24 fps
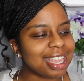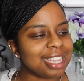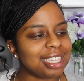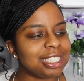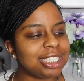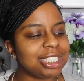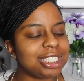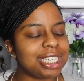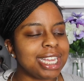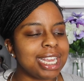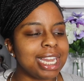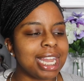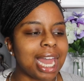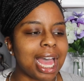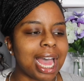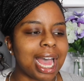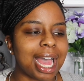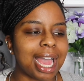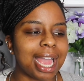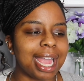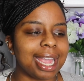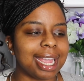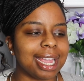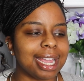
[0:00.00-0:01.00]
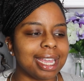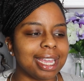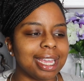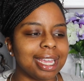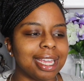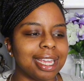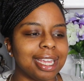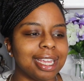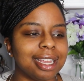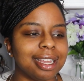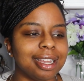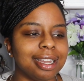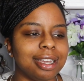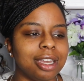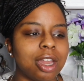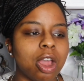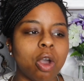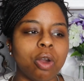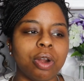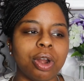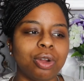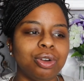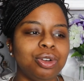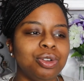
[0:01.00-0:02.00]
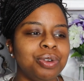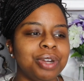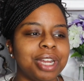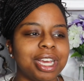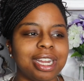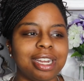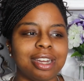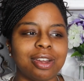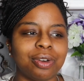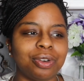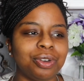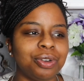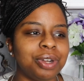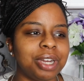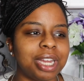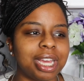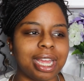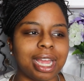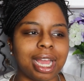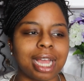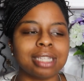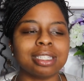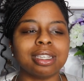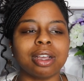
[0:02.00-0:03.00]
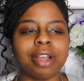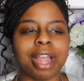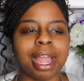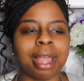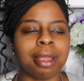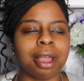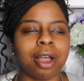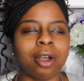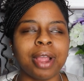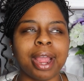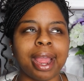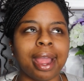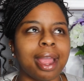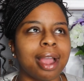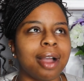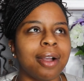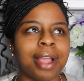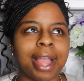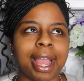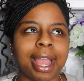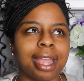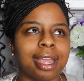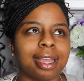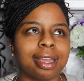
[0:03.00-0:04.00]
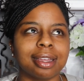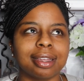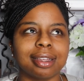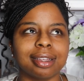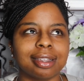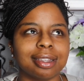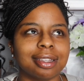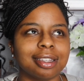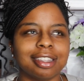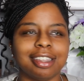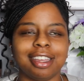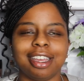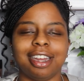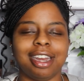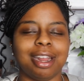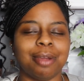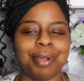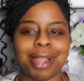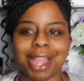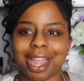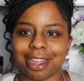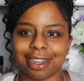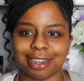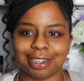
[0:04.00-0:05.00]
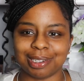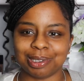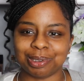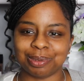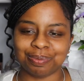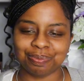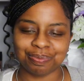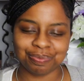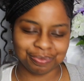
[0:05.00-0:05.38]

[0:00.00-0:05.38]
She like, no, don't do nothing, don't do nothing. I said, okay, okay, okay. And then we hang up.